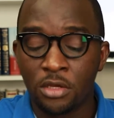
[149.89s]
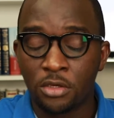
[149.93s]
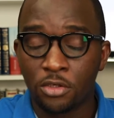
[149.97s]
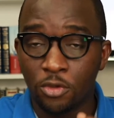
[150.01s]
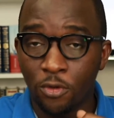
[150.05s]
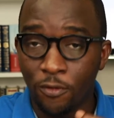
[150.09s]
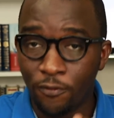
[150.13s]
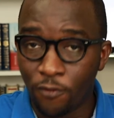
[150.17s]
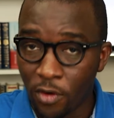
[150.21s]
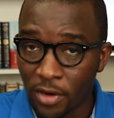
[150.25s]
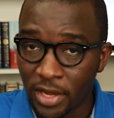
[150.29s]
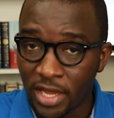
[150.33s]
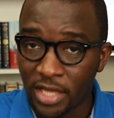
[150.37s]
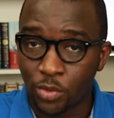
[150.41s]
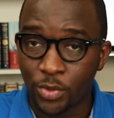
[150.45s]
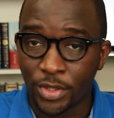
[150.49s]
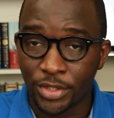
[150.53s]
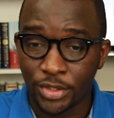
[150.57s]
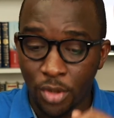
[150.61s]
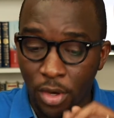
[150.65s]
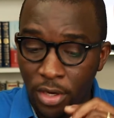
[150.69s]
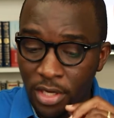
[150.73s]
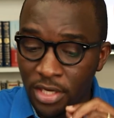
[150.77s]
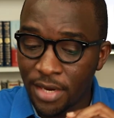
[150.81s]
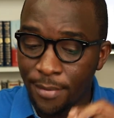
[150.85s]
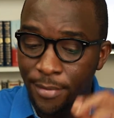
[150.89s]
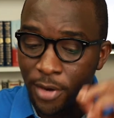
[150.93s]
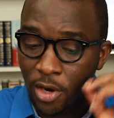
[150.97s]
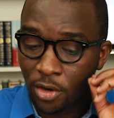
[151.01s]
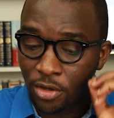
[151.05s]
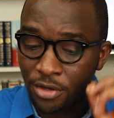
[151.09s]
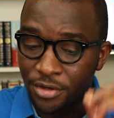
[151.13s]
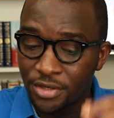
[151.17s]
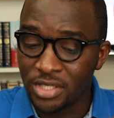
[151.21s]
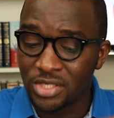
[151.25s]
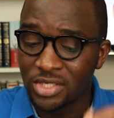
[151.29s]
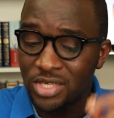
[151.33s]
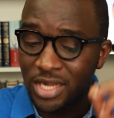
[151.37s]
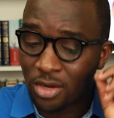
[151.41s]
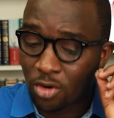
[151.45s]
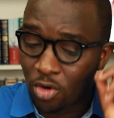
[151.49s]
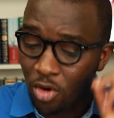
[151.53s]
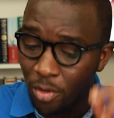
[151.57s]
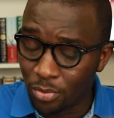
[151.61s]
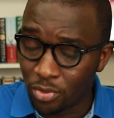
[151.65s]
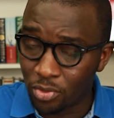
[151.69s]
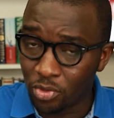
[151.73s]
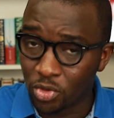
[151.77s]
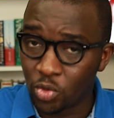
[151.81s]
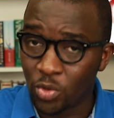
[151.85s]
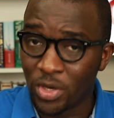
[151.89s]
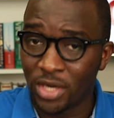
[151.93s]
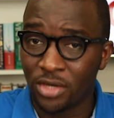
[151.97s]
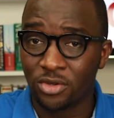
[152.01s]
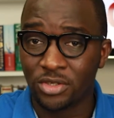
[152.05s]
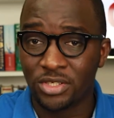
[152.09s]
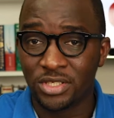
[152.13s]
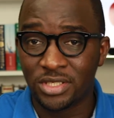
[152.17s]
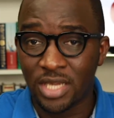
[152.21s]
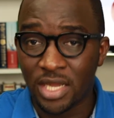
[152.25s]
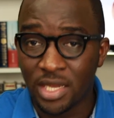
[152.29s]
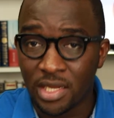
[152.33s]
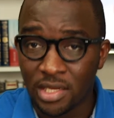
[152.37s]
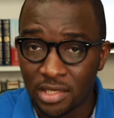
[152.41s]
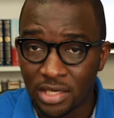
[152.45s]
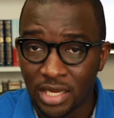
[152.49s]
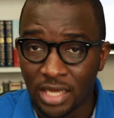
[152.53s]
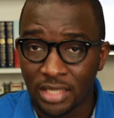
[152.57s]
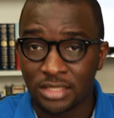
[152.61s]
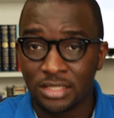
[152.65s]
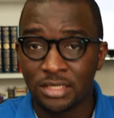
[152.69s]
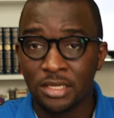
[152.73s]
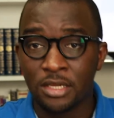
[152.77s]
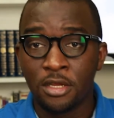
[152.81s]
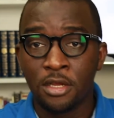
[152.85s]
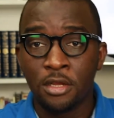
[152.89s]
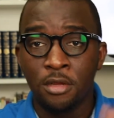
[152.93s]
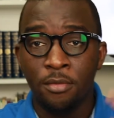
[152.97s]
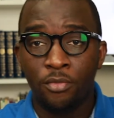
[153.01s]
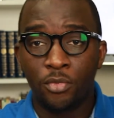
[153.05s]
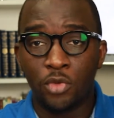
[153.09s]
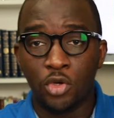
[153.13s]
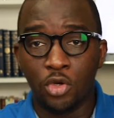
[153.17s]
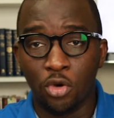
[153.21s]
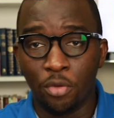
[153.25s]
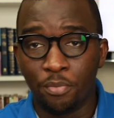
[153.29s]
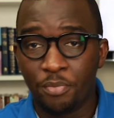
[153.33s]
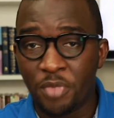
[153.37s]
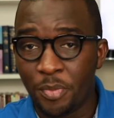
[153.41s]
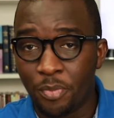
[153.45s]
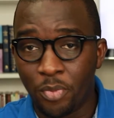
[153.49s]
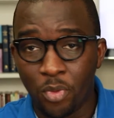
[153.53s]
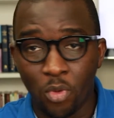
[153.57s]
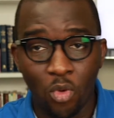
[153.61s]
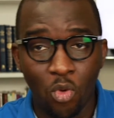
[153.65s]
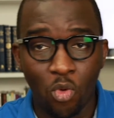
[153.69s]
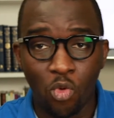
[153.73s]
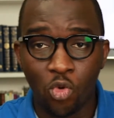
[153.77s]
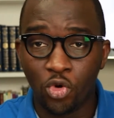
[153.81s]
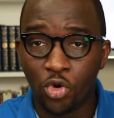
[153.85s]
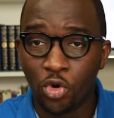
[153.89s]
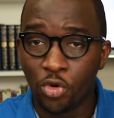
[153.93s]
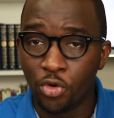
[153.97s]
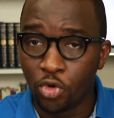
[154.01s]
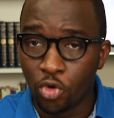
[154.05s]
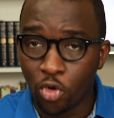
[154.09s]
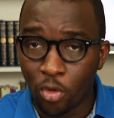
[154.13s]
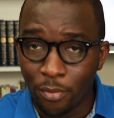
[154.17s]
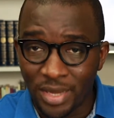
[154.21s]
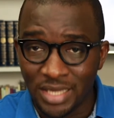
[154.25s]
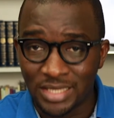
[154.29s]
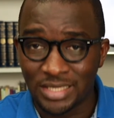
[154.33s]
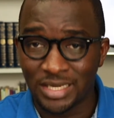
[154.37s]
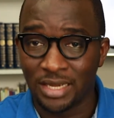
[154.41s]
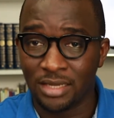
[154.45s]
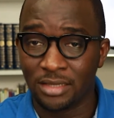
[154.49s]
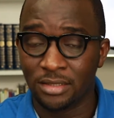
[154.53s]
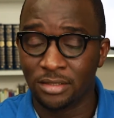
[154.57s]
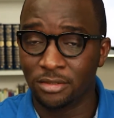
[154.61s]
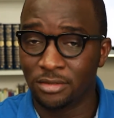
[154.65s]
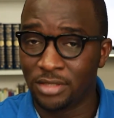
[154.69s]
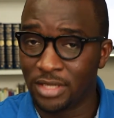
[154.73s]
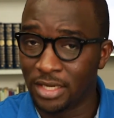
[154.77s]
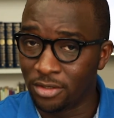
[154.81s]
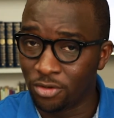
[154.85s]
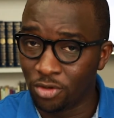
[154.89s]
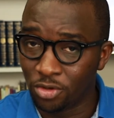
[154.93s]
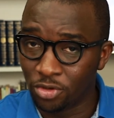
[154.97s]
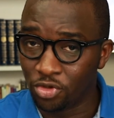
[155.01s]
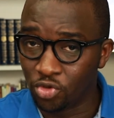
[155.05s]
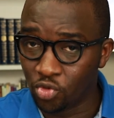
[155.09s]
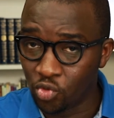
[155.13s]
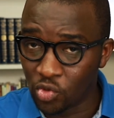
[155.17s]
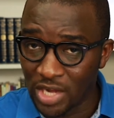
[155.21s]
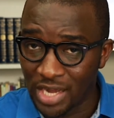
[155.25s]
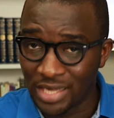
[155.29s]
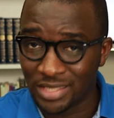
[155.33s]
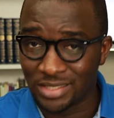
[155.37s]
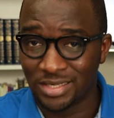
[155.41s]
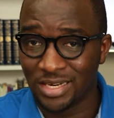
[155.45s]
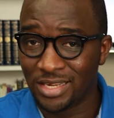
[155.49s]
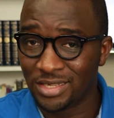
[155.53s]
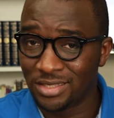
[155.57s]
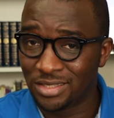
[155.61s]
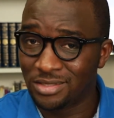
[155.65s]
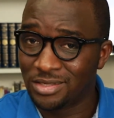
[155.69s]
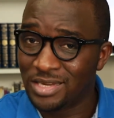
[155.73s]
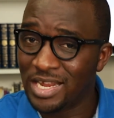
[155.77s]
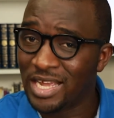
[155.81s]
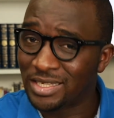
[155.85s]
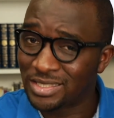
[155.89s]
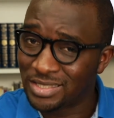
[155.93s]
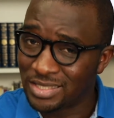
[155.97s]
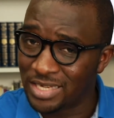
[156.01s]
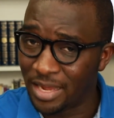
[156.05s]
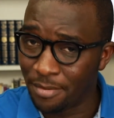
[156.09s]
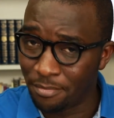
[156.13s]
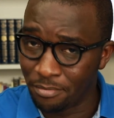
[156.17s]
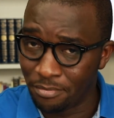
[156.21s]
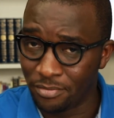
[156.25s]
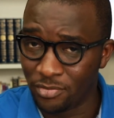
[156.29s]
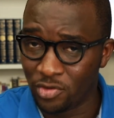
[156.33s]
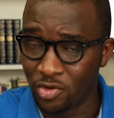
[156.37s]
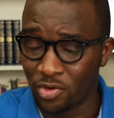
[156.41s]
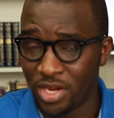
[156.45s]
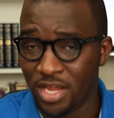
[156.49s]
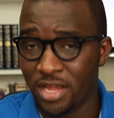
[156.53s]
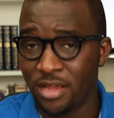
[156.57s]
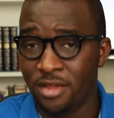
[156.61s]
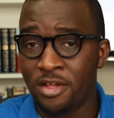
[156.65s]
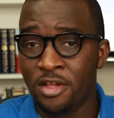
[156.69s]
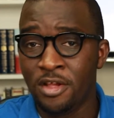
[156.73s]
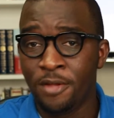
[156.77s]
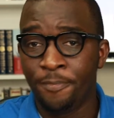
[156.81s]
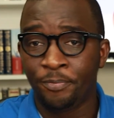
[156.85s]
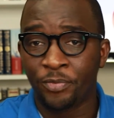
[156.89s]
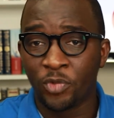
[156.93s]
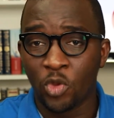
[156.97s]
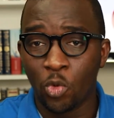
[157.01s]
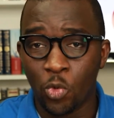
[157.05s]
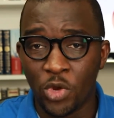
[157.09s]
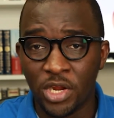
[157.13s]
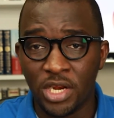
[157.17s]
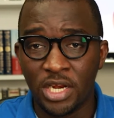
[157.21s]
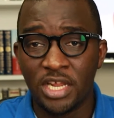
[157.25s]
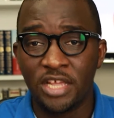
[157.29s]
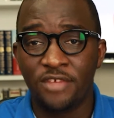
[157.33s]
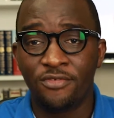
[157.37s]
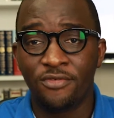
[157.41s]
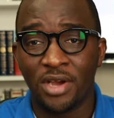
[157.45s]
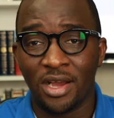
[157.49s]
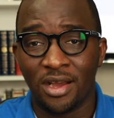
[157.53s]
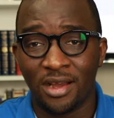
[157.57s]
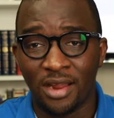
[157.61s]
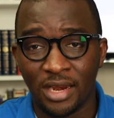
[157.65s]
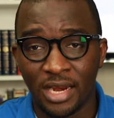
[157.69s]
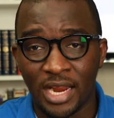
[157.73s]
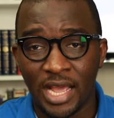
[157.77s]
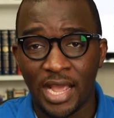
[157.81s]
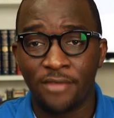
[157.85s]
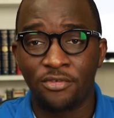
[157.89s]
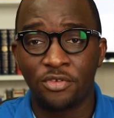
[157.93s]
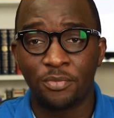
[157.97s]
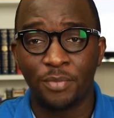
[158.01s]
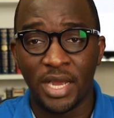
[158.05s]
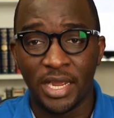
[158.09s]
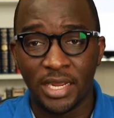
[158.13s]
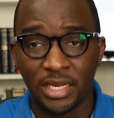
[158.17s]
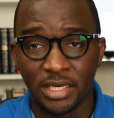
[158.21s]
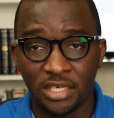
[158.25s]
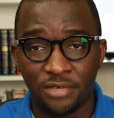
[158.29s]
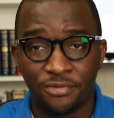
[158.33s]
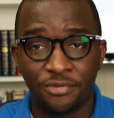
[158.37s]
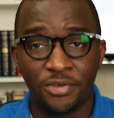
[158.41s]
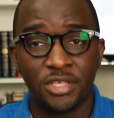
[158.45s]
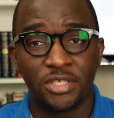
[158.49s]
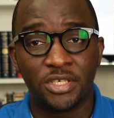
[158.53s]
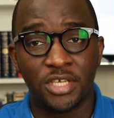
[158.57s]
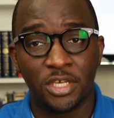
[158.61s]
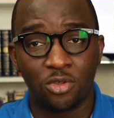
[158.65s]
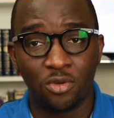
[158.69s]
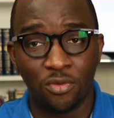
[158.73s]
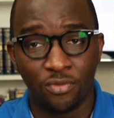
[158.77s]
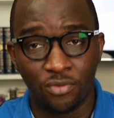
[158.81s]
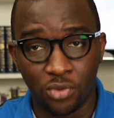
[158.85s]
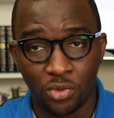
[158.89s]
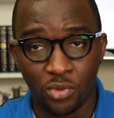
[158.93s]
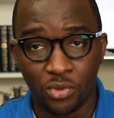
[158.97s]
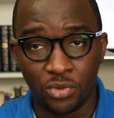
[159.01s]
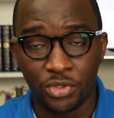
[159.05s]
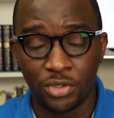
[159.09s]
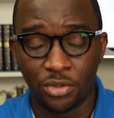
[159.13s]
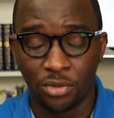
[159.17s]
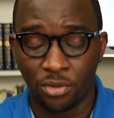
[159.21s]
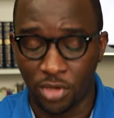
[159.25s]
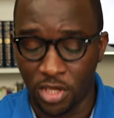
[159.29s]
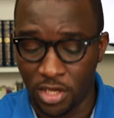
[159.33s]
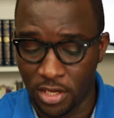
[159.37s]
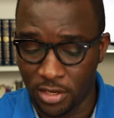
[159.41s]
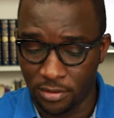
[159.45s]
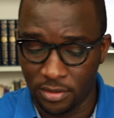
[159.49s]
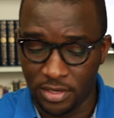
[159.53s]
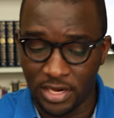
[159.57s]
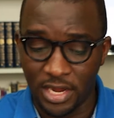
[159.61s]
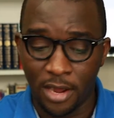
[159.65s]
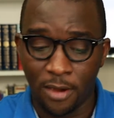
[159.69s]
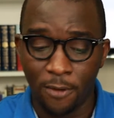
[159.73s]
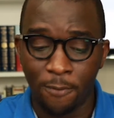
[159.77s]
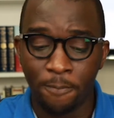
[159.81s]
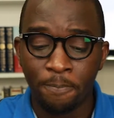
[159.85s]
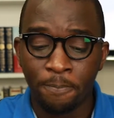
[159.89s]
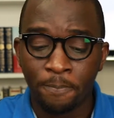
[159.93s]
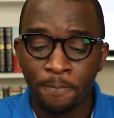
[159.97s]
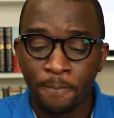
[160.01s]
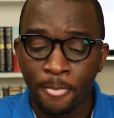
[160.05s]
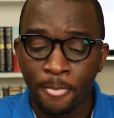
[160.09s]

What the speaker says: Don't forget, we're talking about Christian couples. We're not saying that, you know, people who don't know better, you cannot do that. That's them, okay? We live our lives by a different set of rules, okay? Now,